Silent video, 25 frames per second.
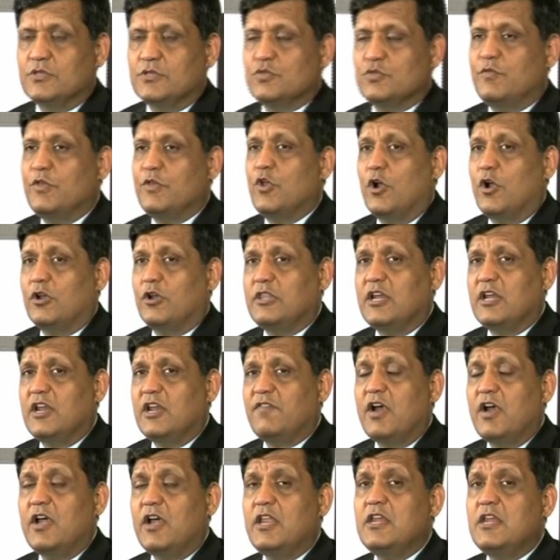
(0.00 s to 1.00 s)
So we got that
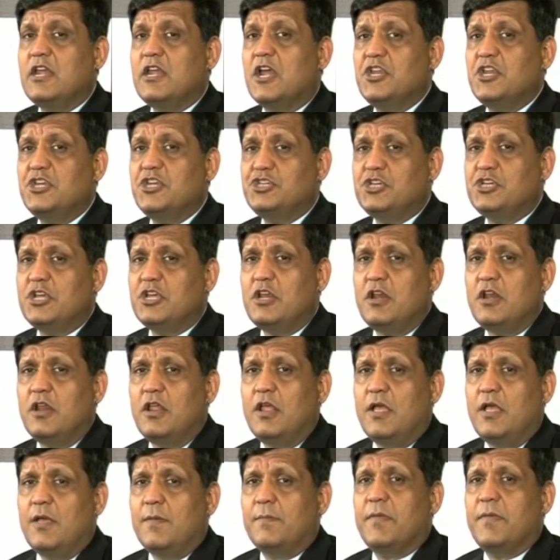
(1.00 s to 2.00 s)
award. In addition,
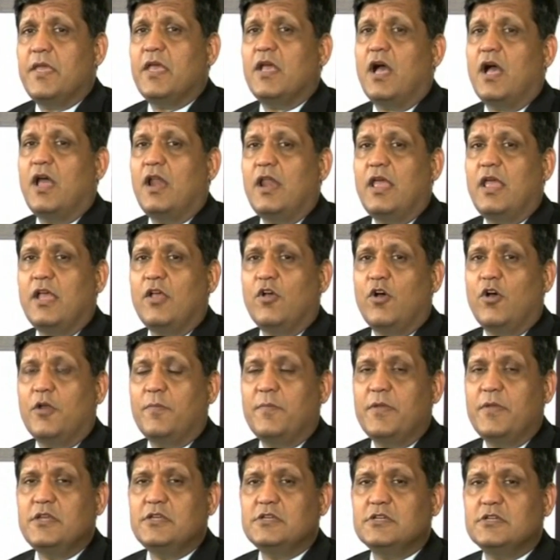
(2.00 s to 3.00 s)
Meghalaya
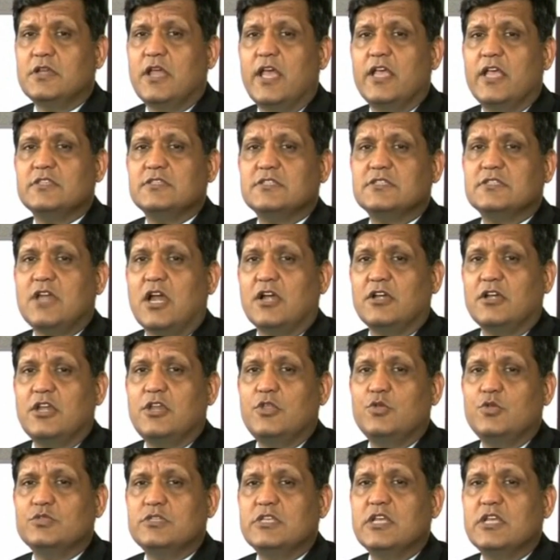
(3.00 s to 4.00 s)
government has
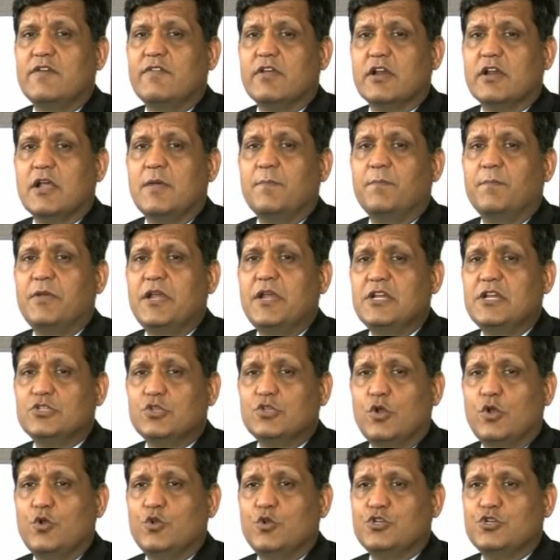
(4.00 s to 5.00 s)
started using our complete
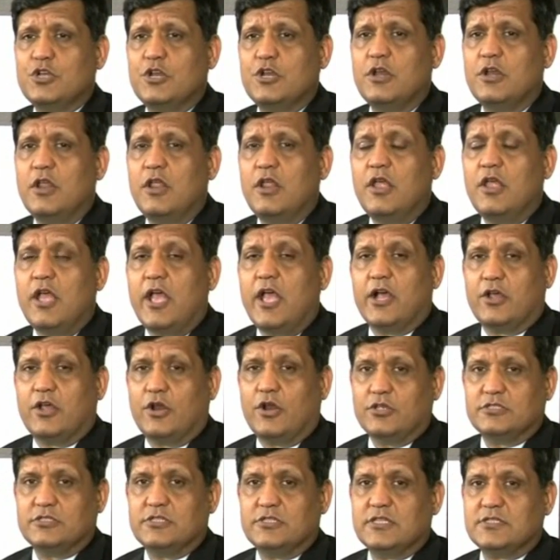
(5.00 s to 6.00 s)
solution
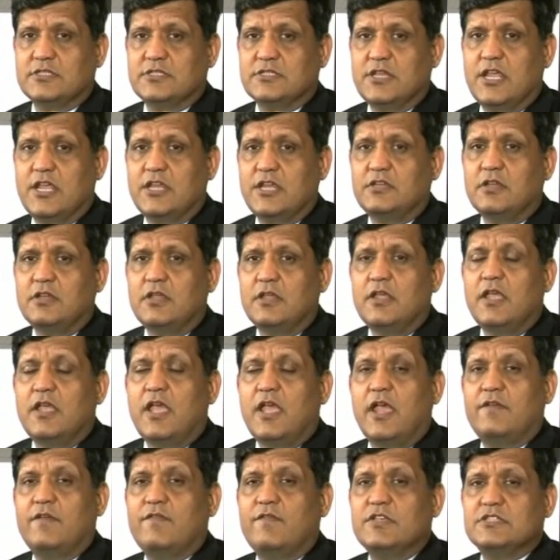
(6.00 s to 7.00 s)
across the state
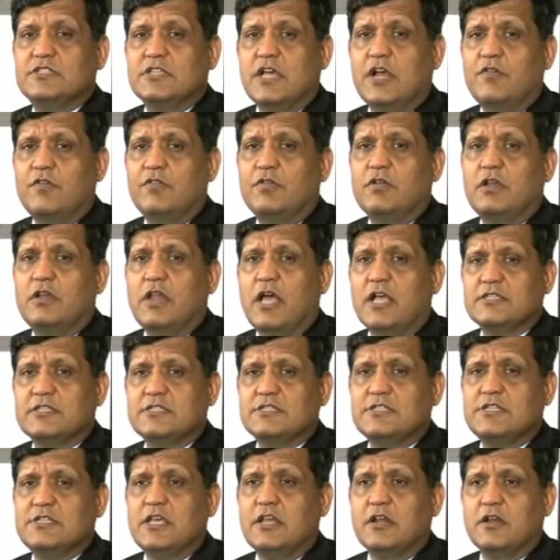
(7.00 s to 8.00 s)
and we served
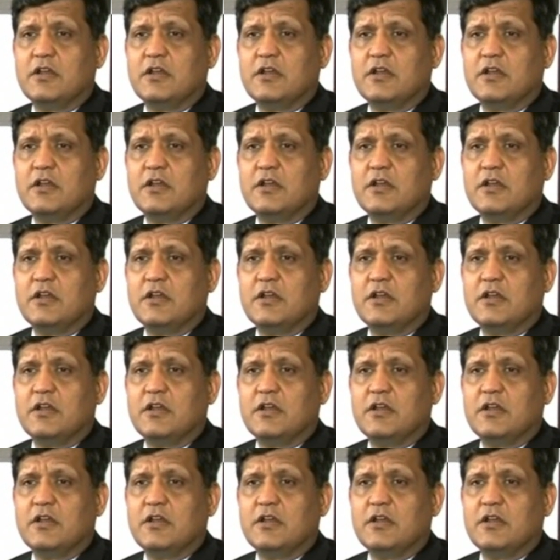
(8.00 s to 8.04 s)
last